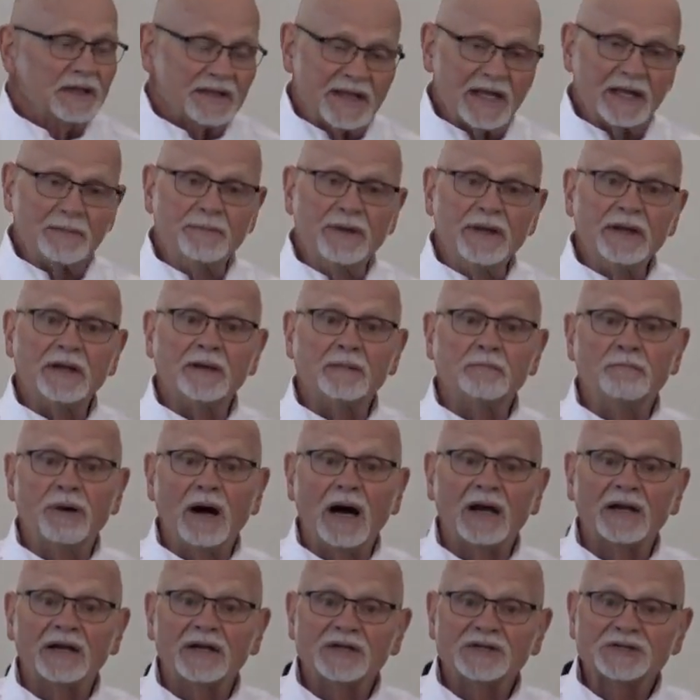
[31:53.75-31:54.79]
They'd been in
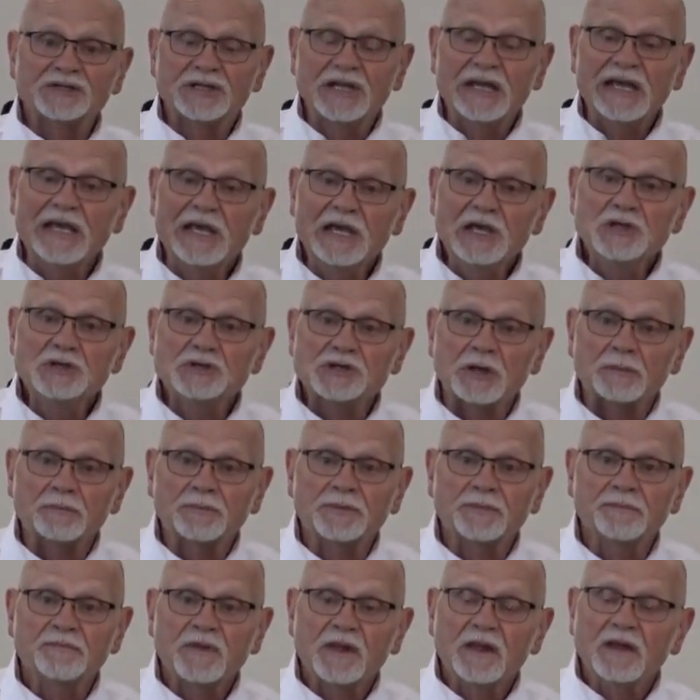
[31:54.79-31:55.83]
bondage to Egypt.
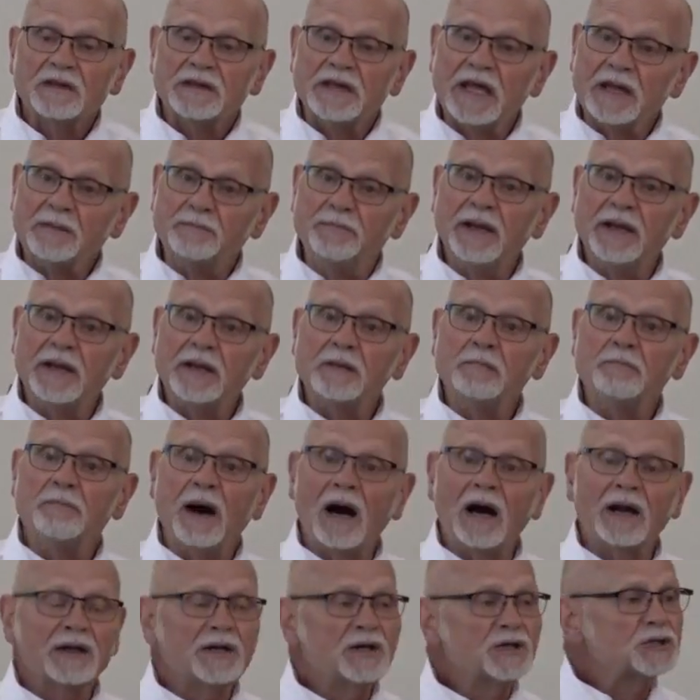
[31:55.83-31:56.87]
They'd been in
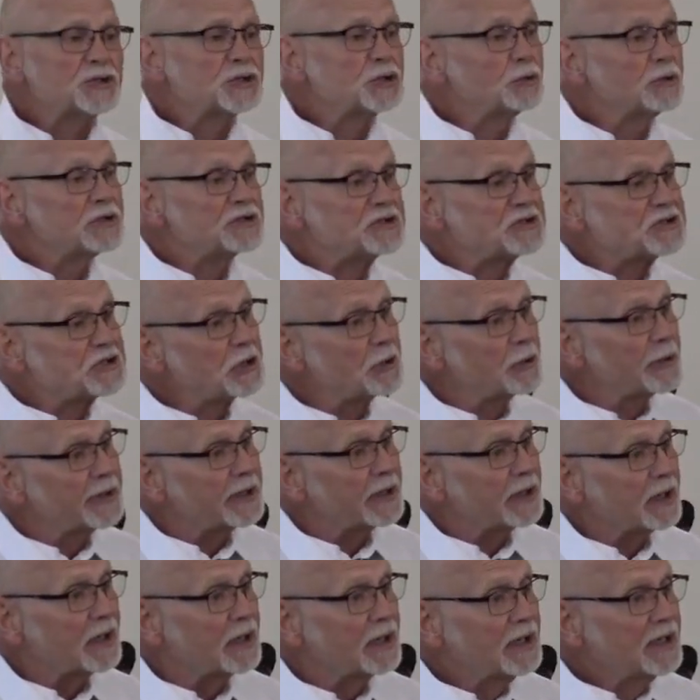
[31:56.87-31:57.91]
bondage to
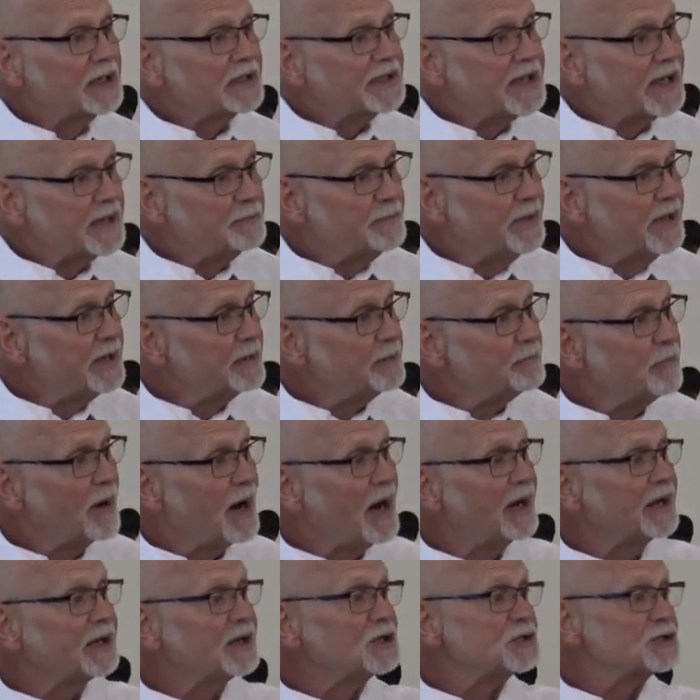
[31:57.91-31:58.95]
Assyria. They'd been in
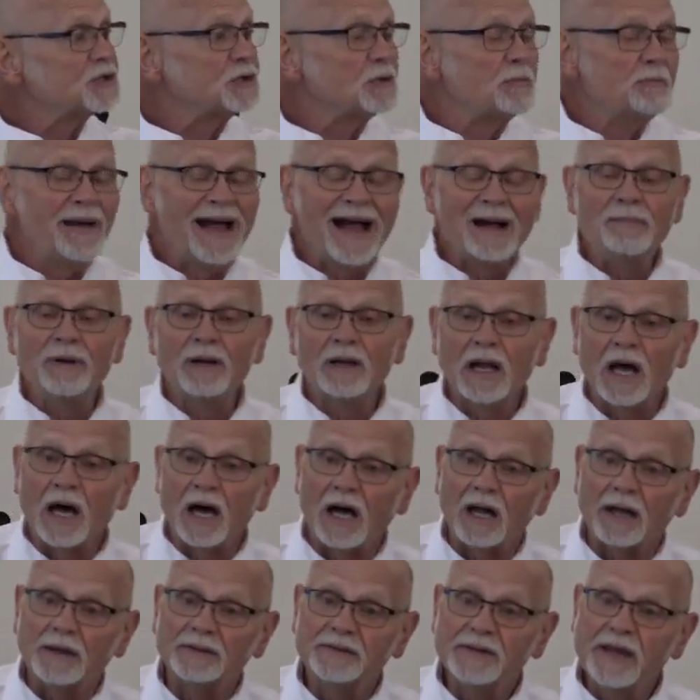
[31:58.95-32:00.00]
bondage to
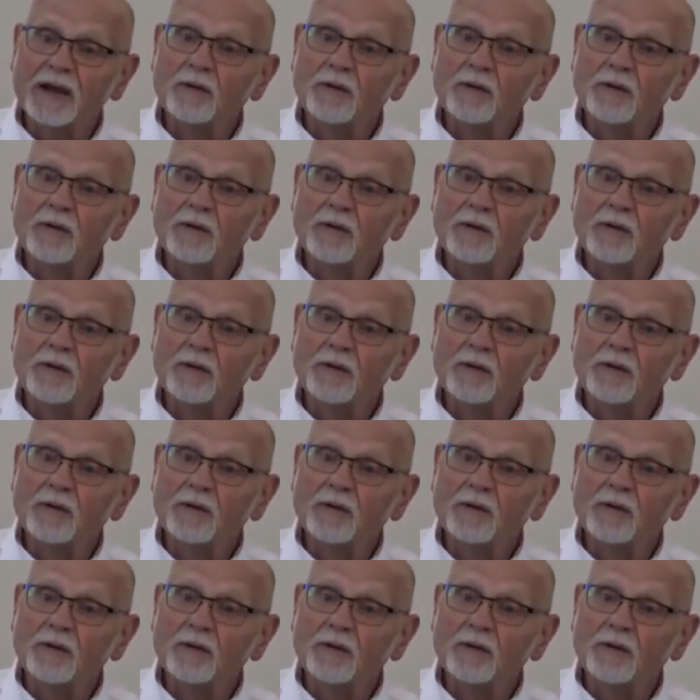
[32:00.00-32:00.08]
Babylon.